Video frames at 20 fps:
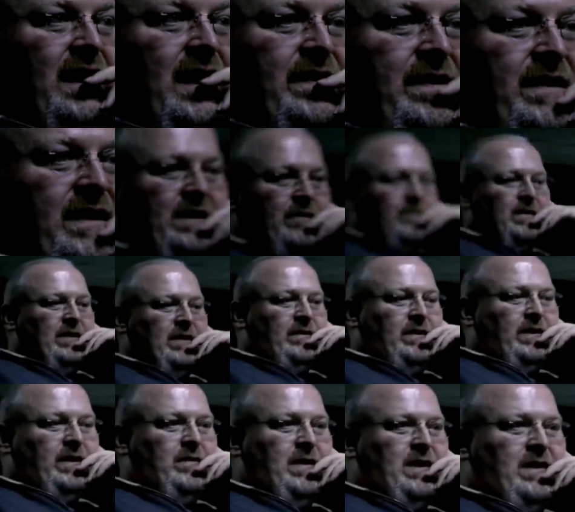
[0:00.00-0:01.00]
I think it
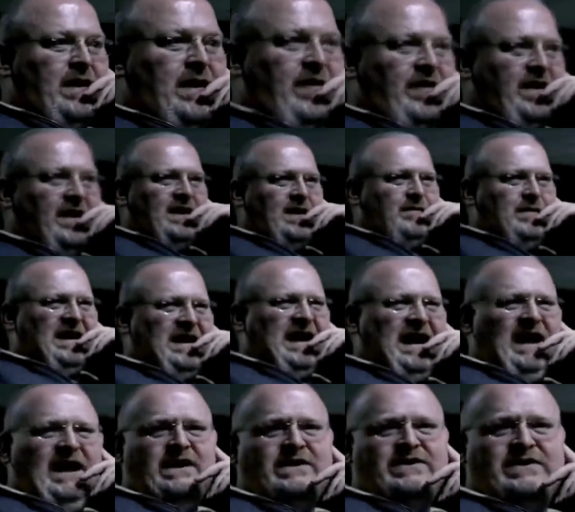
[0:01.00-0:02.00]
went really well. I think I'm
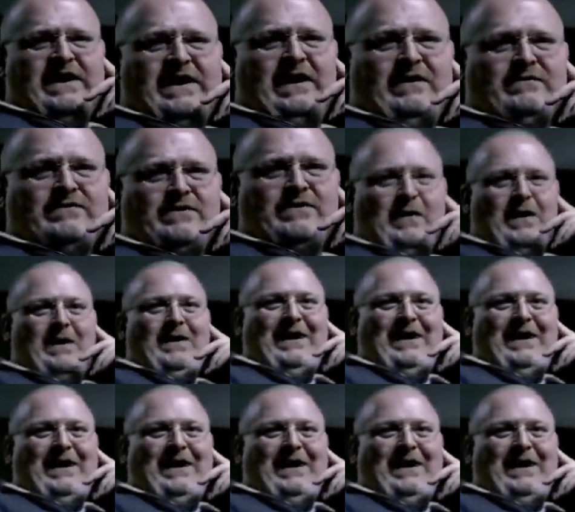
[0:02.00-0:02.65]
engaged now, so